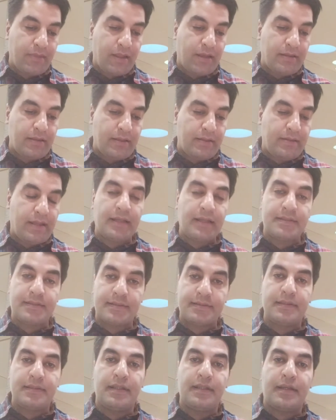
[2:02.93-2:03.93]
That's
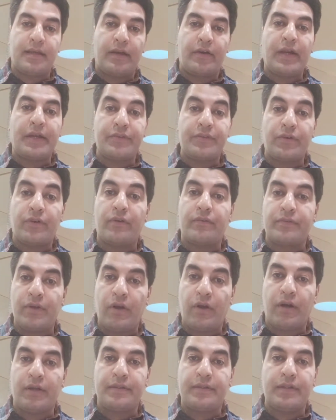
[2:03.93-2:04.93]
the character of
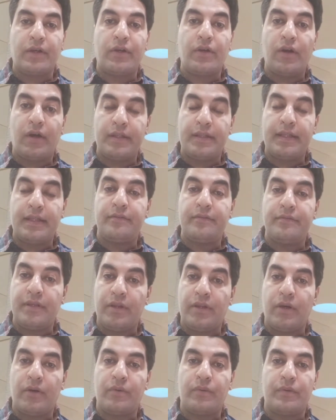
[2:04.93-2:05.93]
God, the God that we
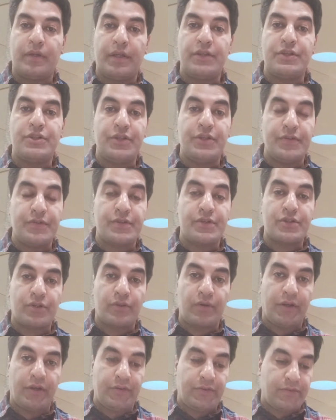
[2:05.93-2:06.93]
know in Jesus
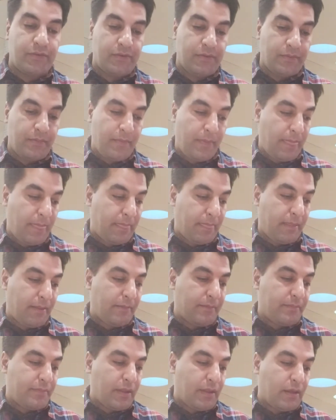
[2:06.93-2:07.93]
Christ.
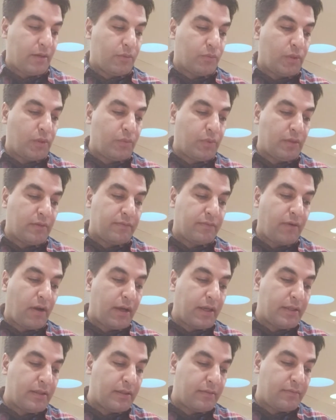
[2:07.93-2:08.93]
We will
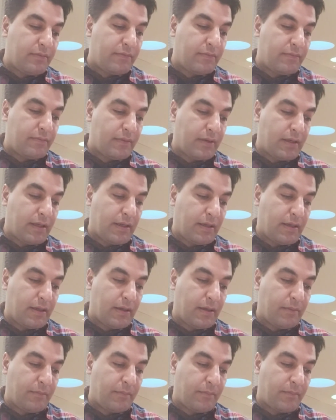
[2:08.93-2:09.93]
find uh,
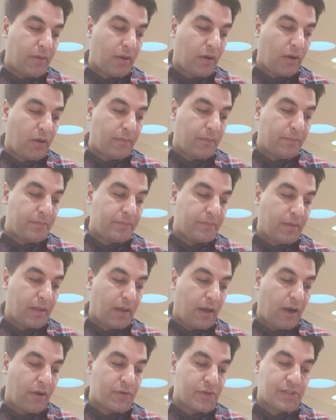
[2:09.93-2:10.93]
um,
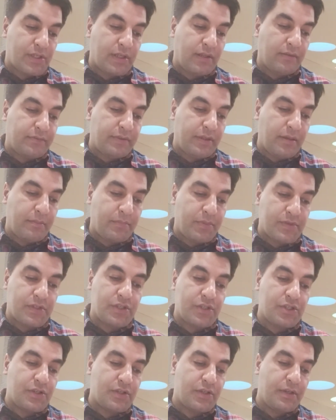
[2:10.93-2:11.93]
ourselves in a
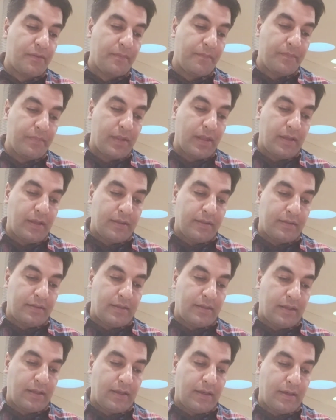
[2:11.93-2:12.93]
position,
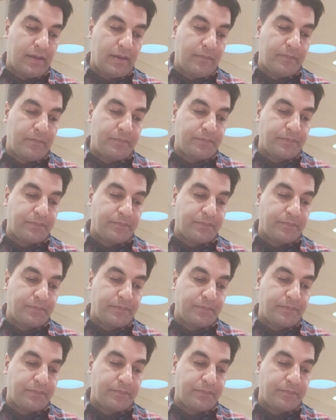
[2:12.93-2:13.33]
um,